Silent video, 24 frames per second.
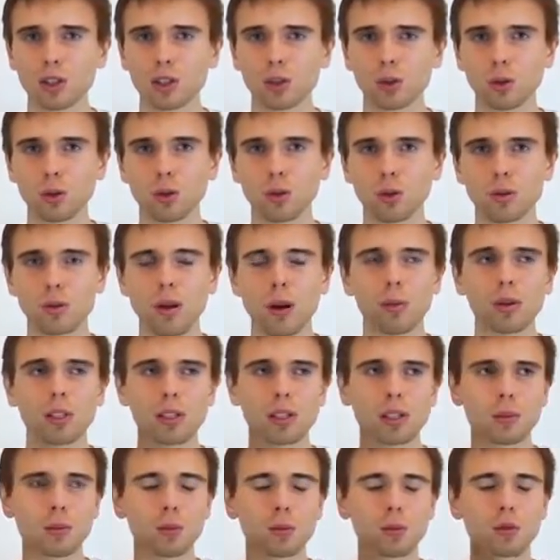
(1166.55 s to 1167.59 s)
then your
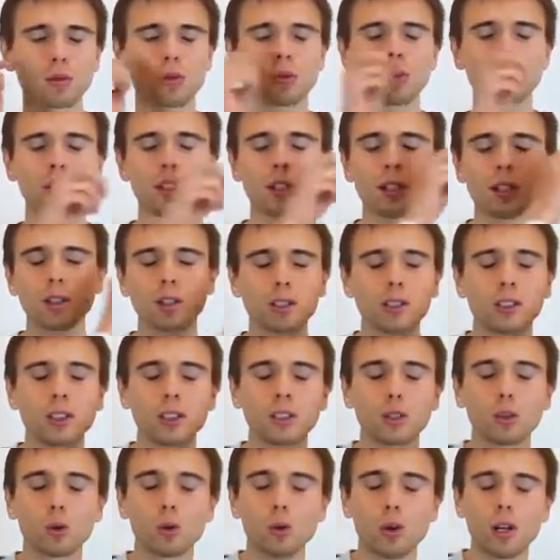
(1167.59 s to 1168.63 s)
thoughts will be walking
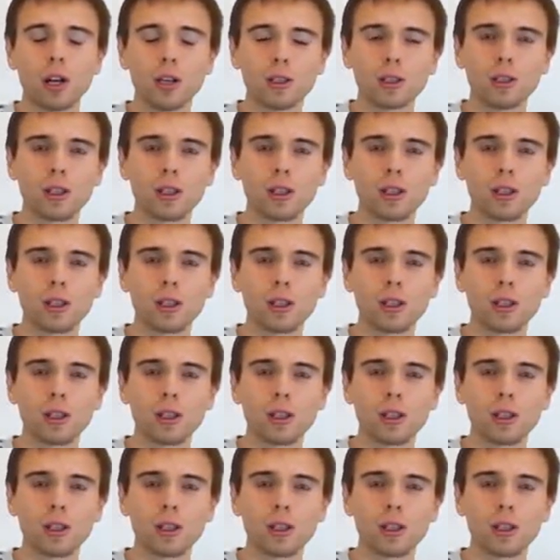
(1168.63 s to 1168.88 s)
somewhere.